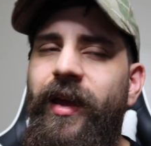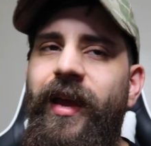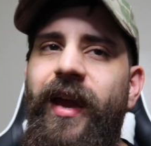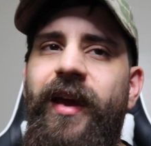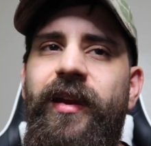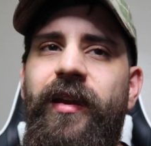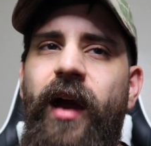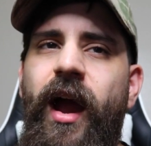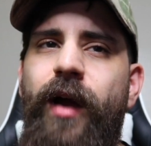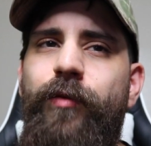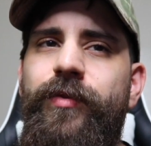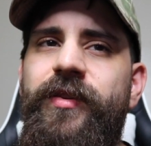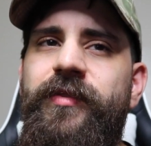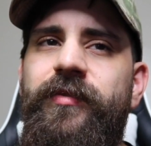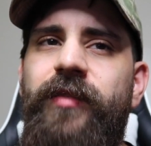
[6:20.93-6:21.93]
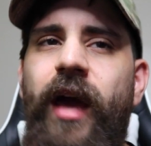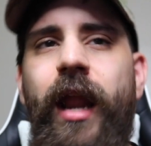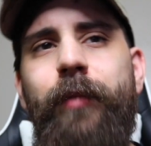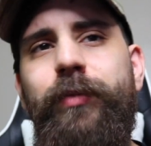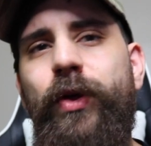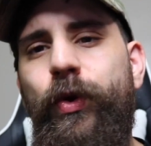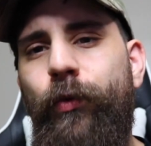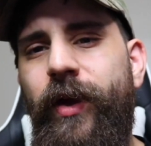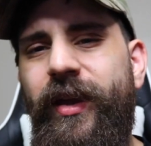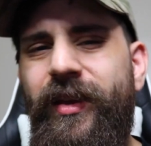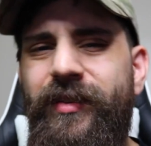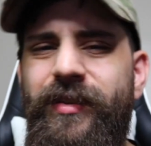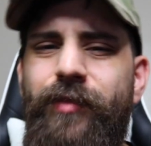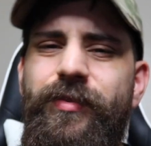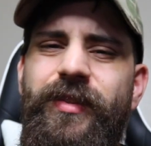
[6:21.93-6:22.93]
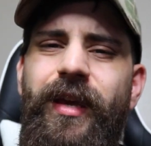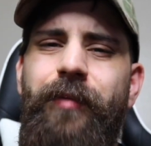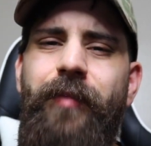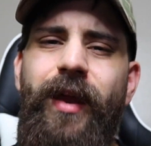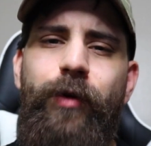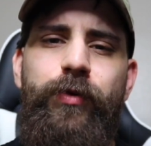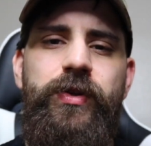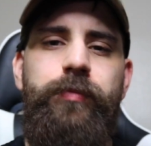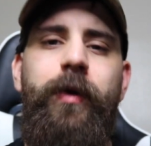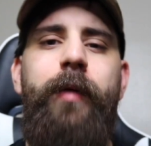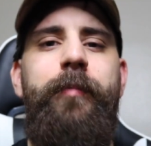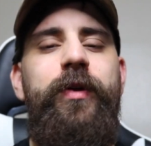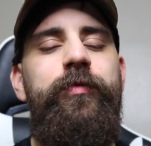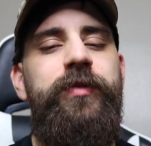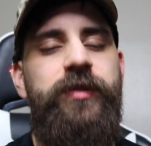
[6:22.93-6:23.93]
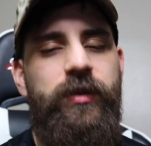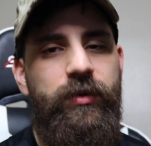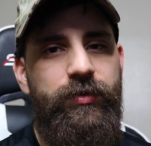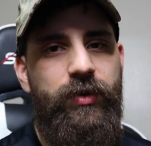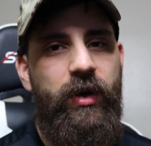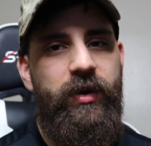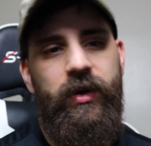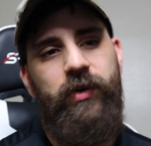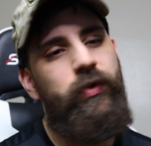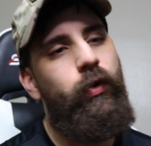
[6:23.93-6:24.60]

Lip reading: And I was kind of blown away because I was like, man, I wish my beard was a little darker.